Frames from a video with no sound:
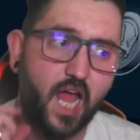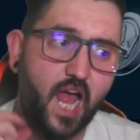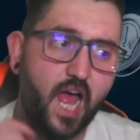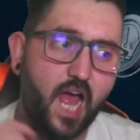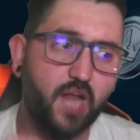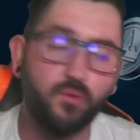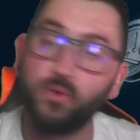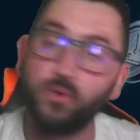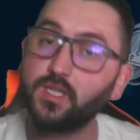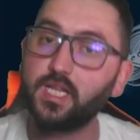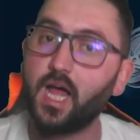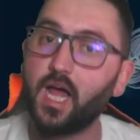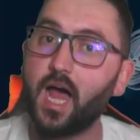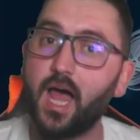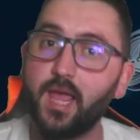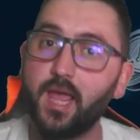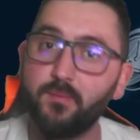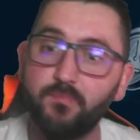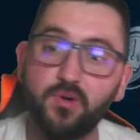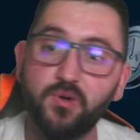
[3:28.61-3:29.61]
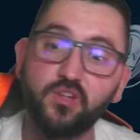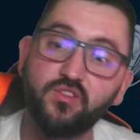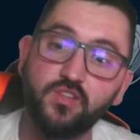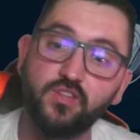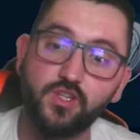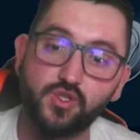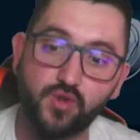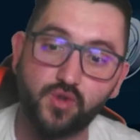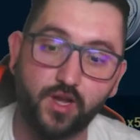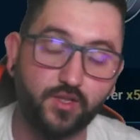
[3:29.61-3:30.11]
And what I am
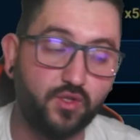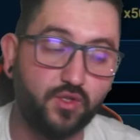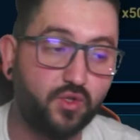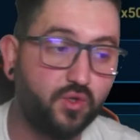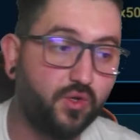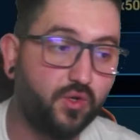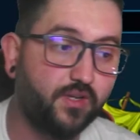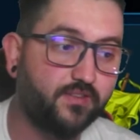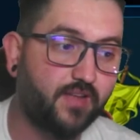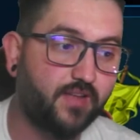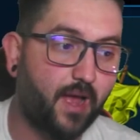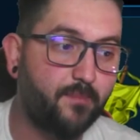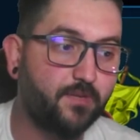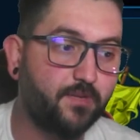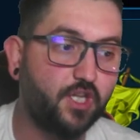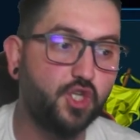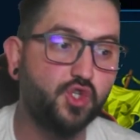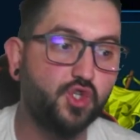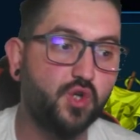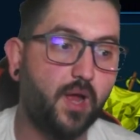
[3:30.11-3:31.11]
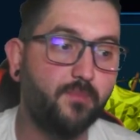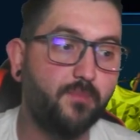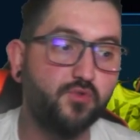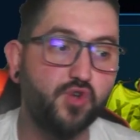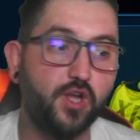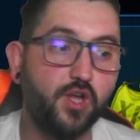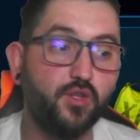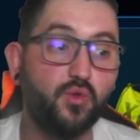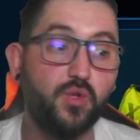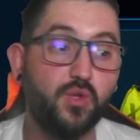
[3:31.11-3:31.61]
personally trying to do is I'm
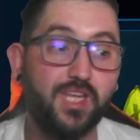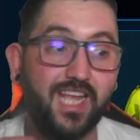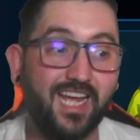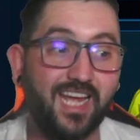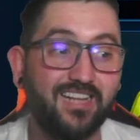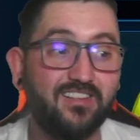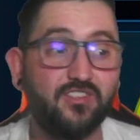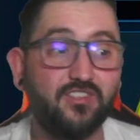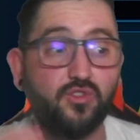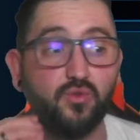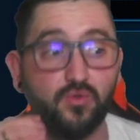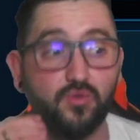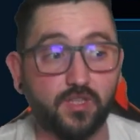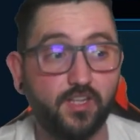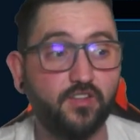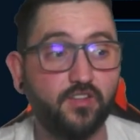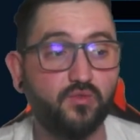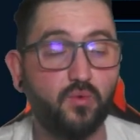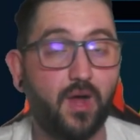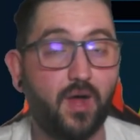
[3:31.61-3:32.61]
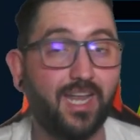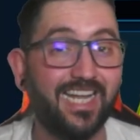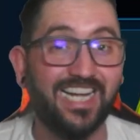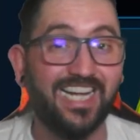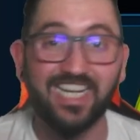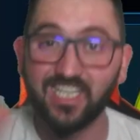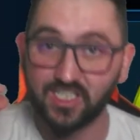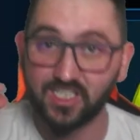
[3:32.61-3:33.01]
trying to get to this one